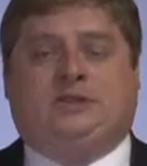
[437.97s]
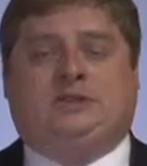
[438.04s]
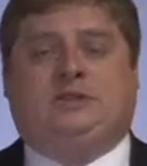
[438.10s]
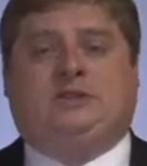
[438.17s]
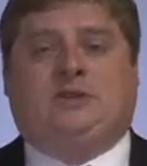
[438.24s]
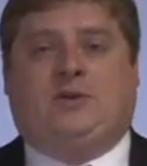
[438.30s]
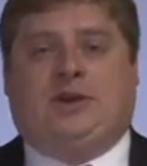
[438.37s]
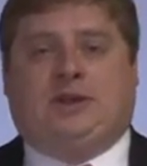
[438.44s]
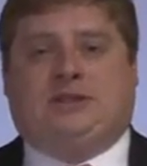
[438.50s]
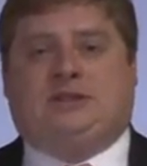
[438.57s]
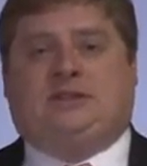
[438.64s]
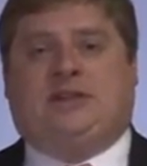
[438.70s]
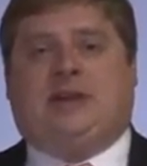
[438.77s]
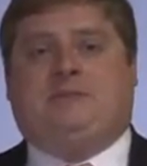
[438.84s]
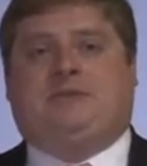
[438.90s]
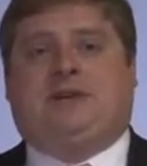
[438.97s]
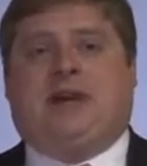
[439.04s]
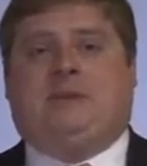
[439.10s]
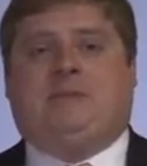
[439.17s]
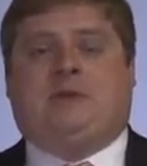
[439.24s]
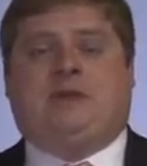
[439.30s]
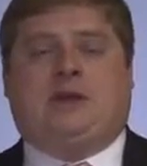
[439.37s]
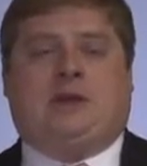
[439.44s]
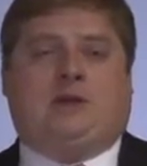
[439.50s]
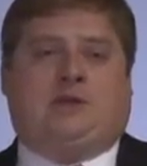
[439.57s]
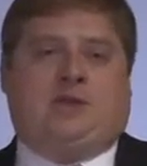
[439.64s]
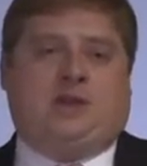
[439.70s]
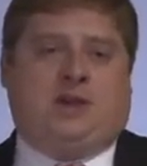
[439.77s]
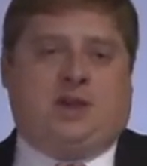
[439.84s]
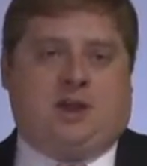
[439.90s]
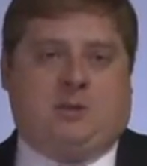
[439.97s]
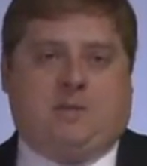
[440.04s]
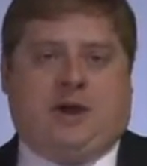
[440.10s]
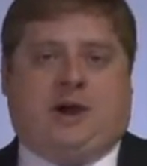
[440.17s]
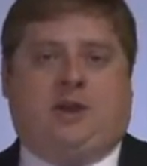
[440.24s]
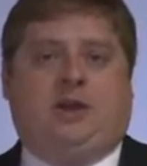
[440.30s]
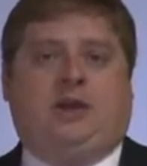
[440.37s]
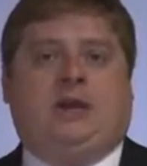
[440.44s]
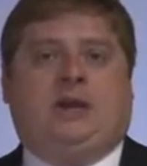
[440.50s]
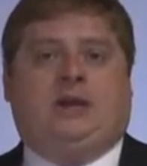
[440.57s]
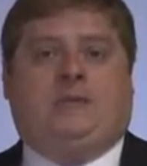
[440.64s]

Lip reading: And so at the same time that they are thinking about